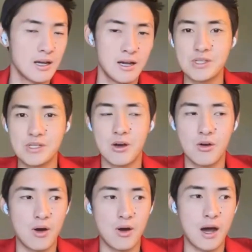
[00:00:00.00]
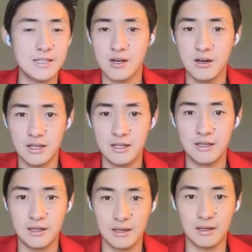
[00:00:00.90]
So I
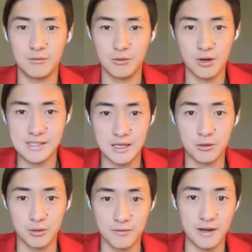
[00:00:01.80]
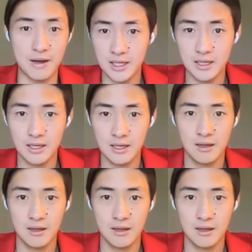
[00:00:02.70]
started in real estate through the family.